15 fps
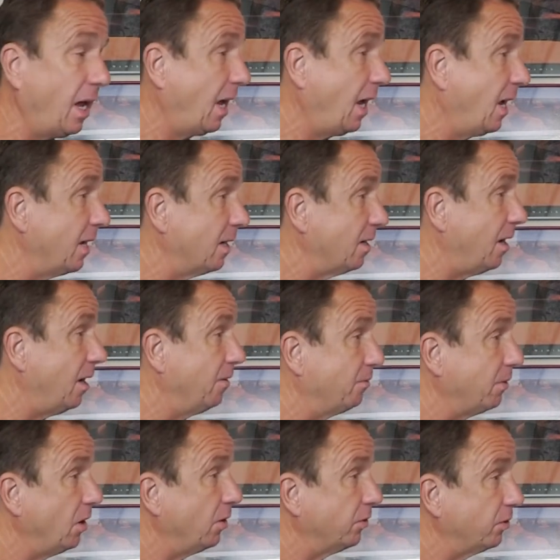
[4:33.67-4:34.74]
And I've
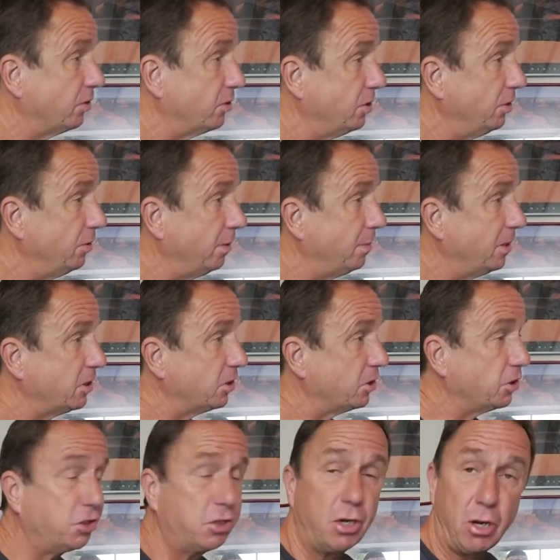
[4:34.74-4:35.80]
got the two images
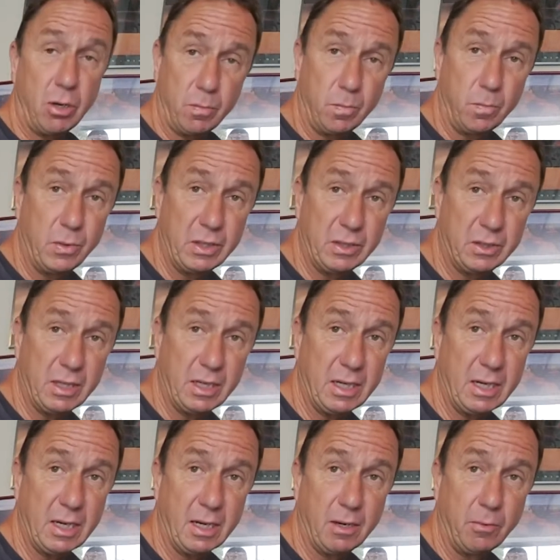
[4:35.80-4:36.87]
shot with
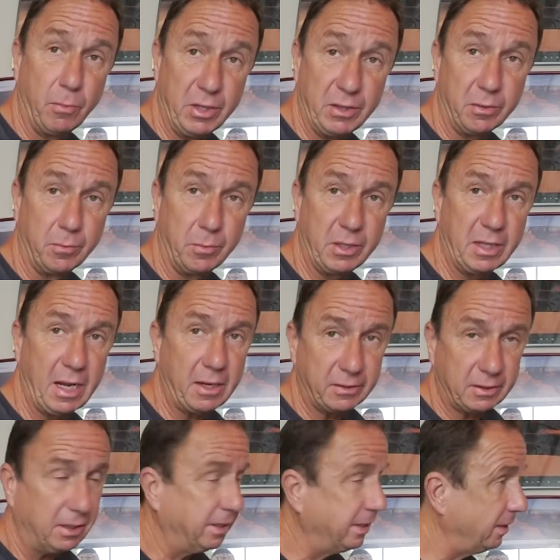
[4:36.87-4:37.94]
and without
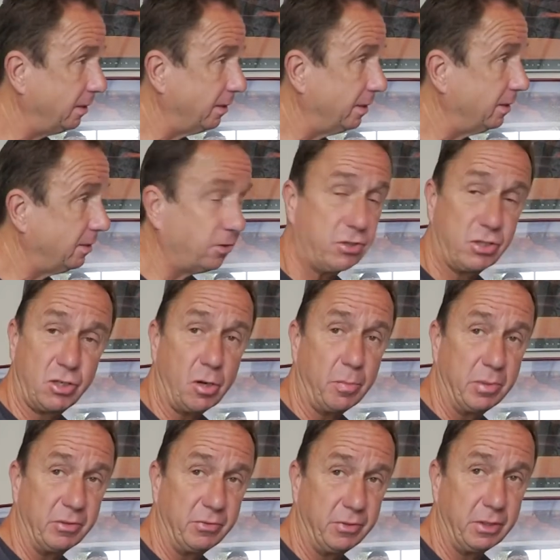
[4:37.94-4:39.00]
the little
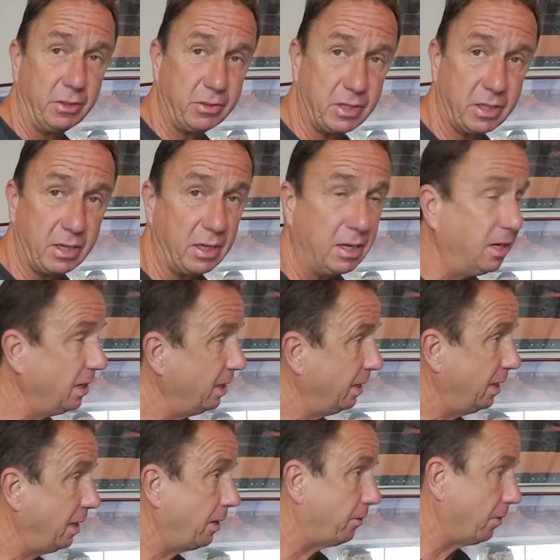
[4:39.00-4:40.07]
stopper filter
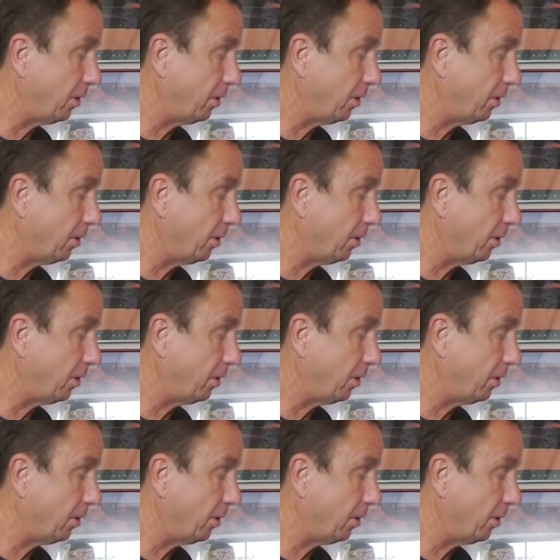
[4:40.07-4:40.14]
here